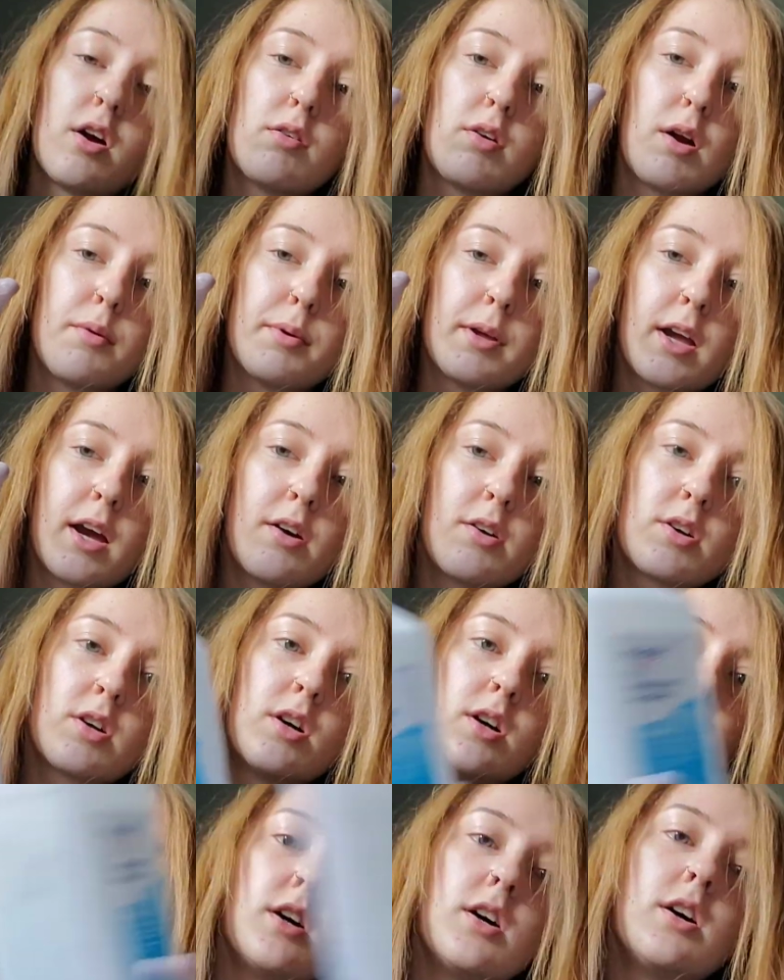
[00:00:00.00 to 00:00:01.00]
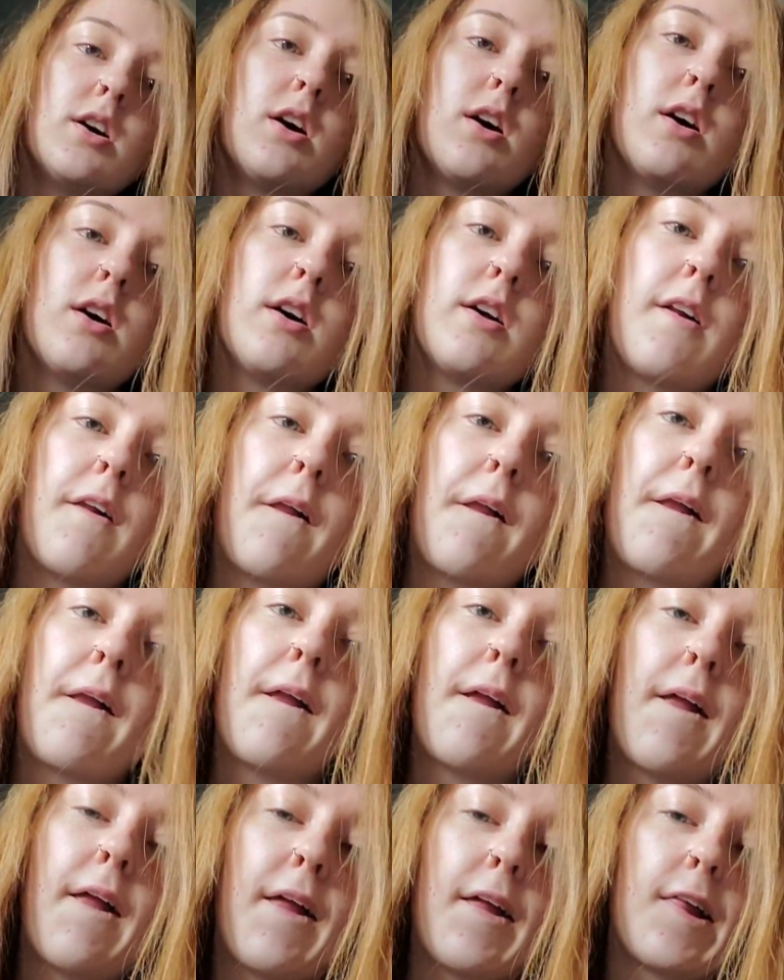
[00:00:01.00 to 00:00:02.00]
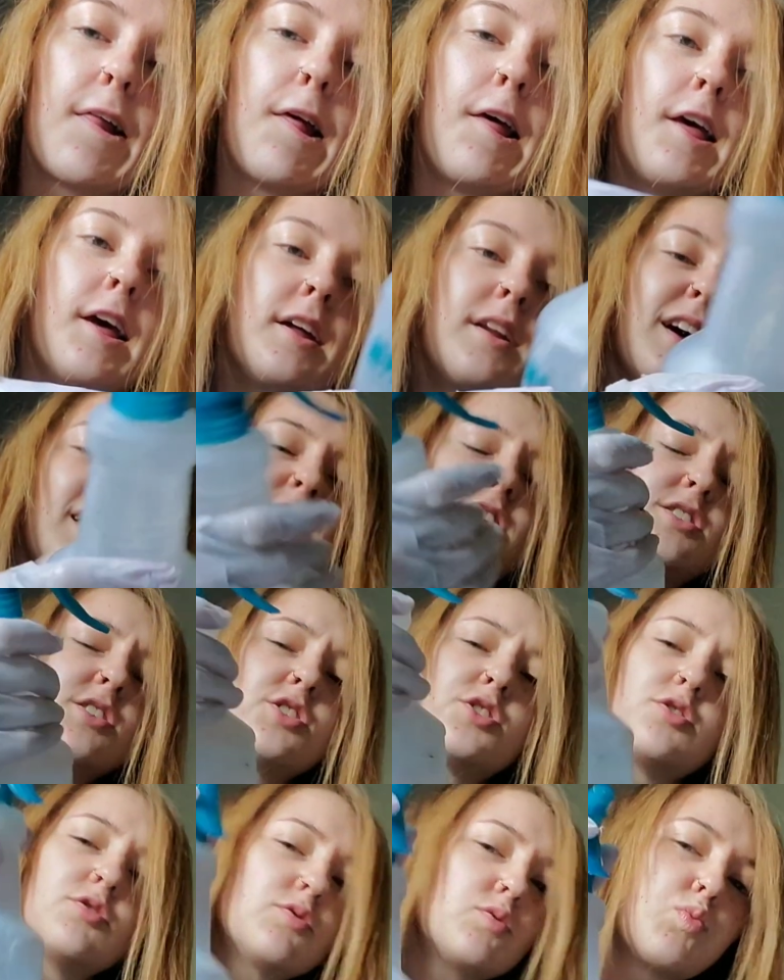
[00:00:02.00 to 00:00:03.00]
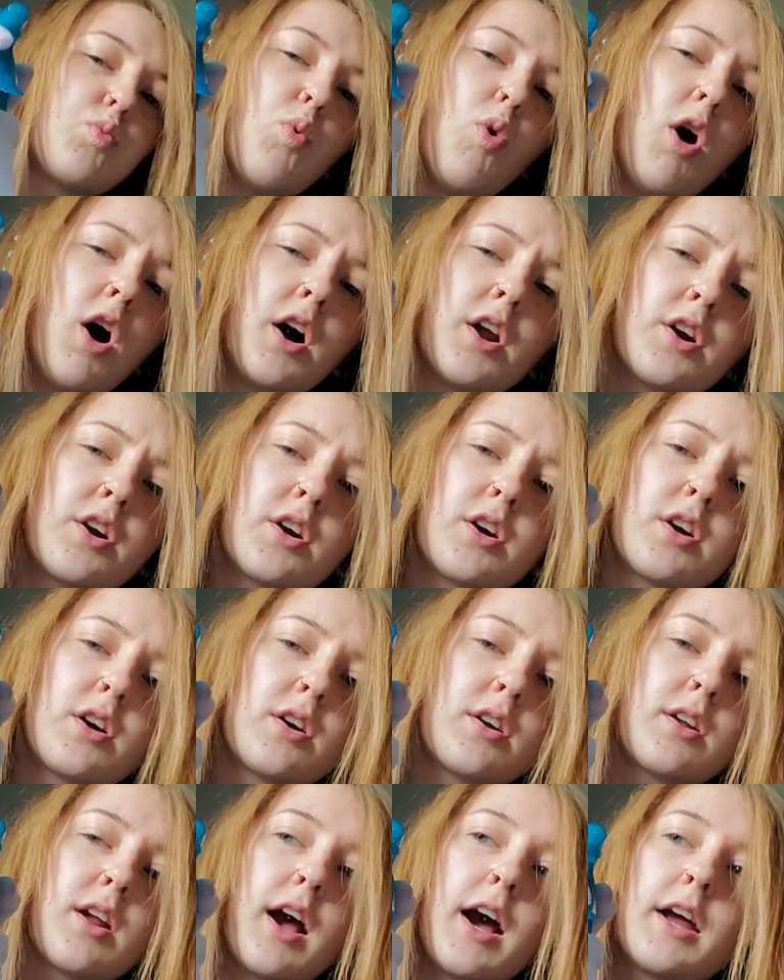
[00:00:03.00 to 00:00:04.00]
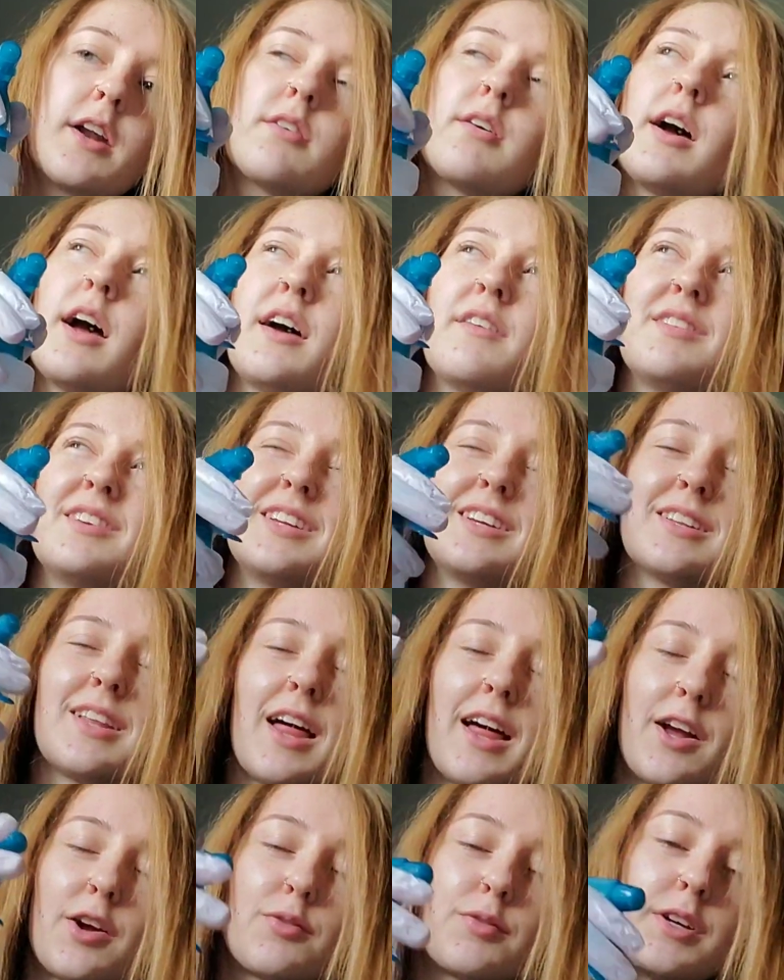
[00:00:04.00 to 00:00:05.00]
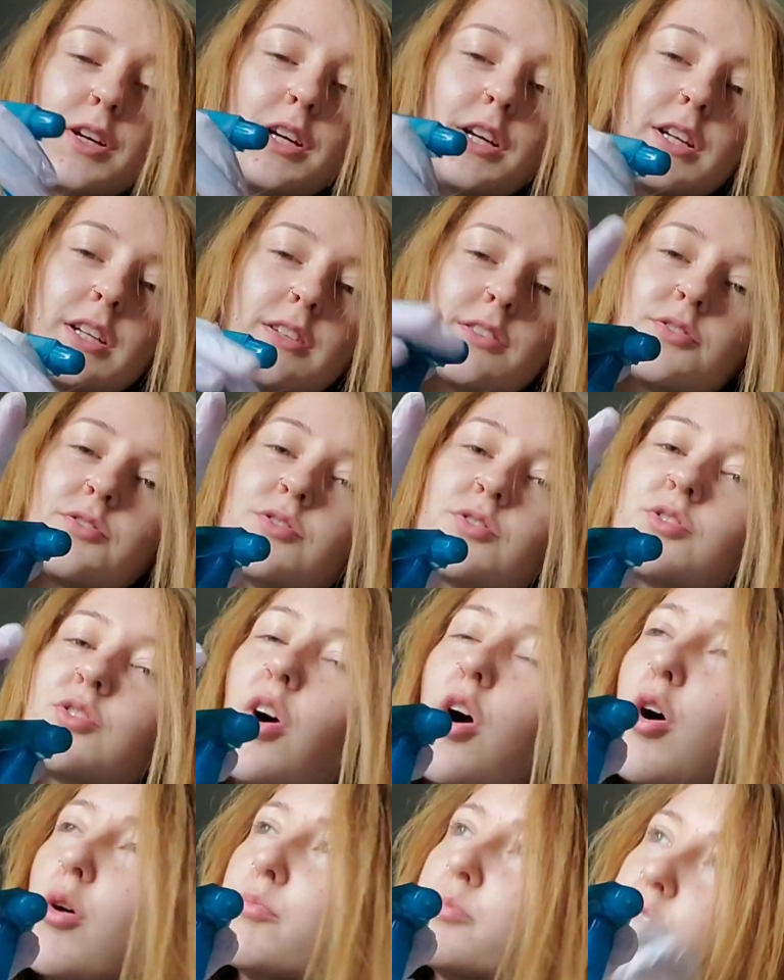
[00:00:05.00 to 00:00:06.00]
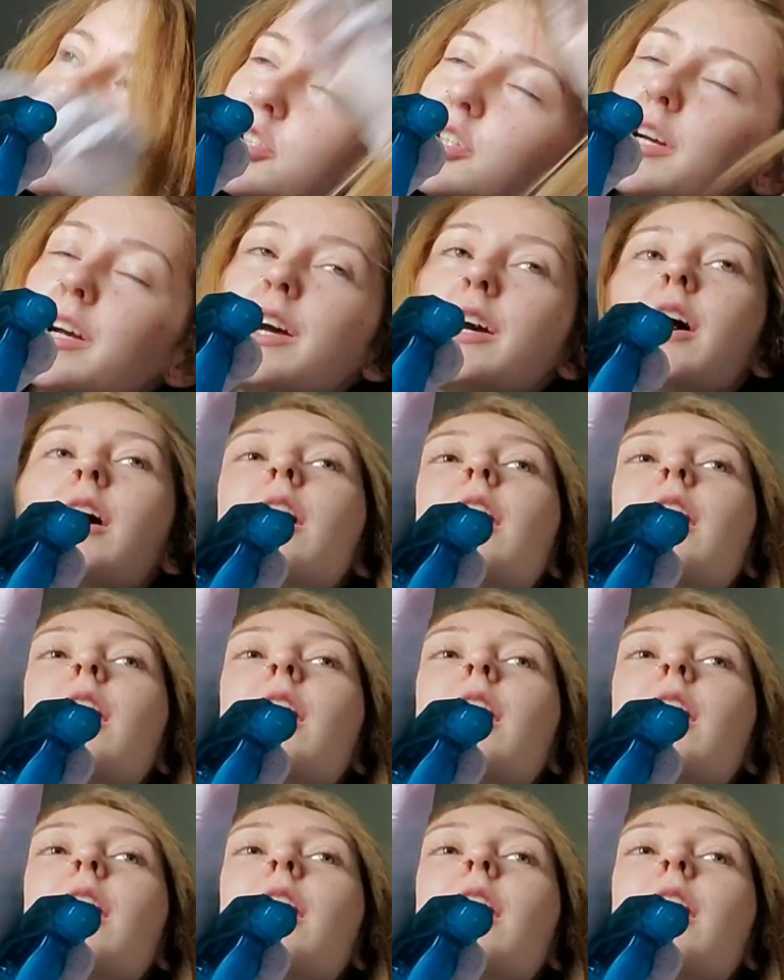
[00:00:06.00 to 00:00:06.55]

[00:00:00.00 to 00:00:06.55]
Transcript: rubbing alcohol, and I just use water. I don't have any of that green soap shit.